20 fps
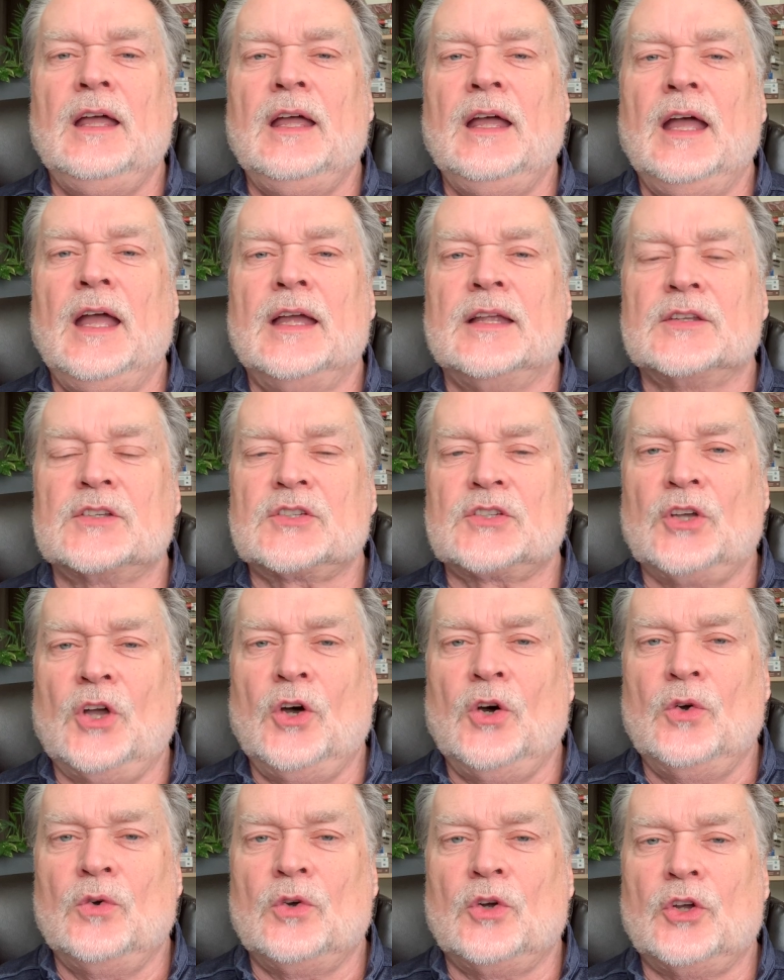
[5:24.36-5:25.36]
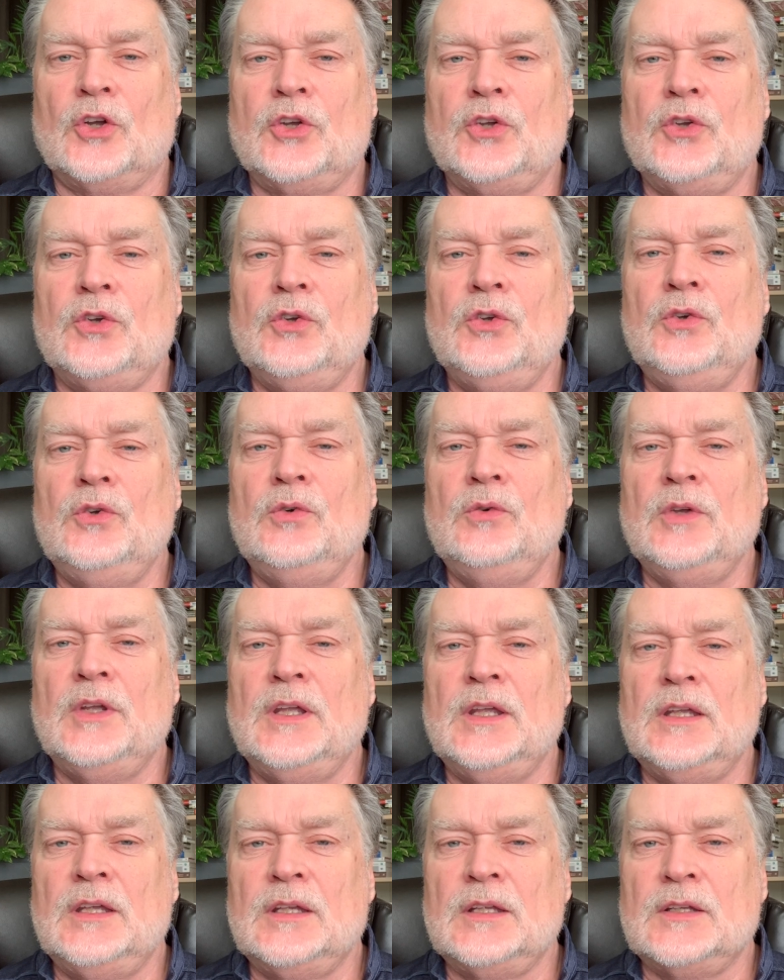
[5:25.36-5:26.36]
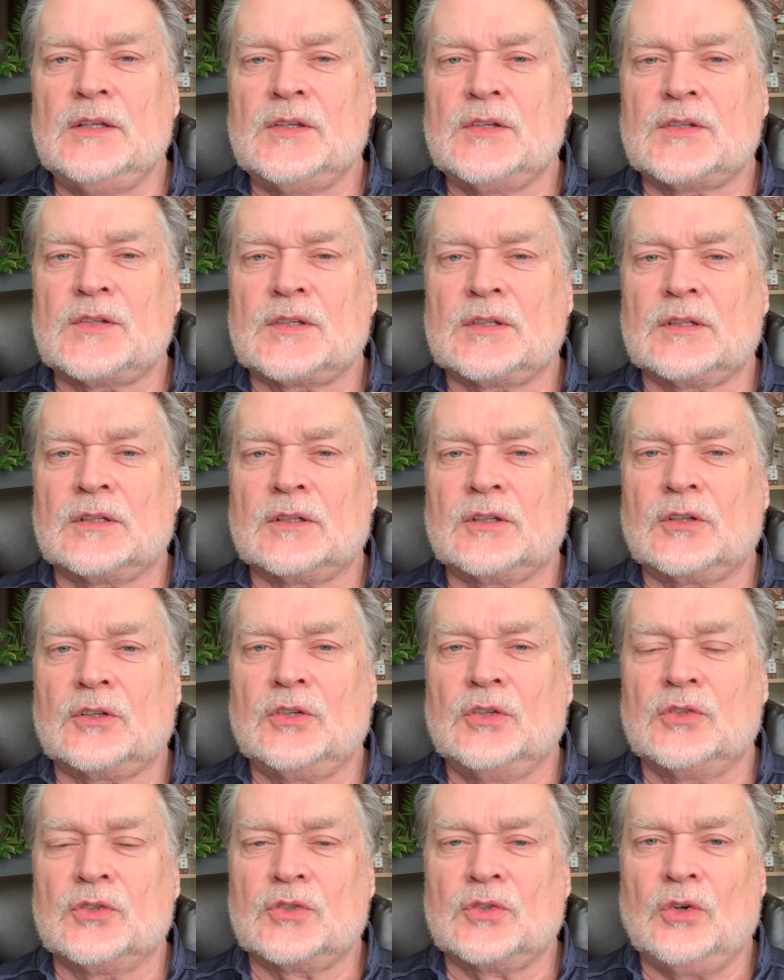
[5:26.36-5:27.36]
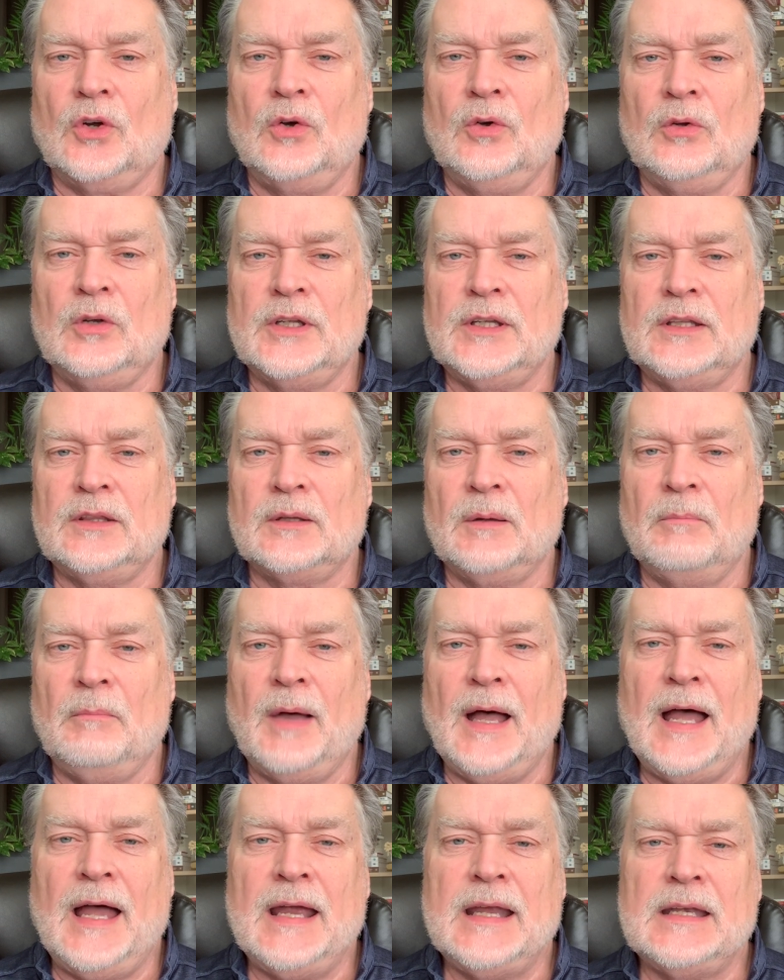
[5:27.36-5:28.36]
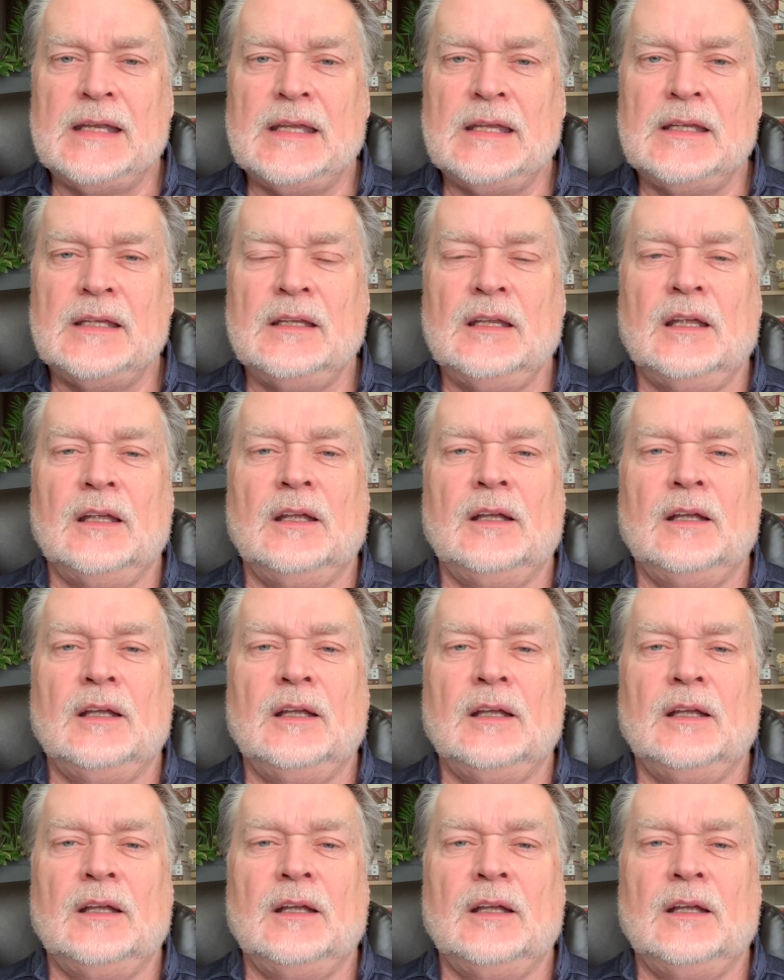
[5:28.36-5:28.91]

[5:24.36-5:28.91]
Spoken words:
And so who is controlling the mining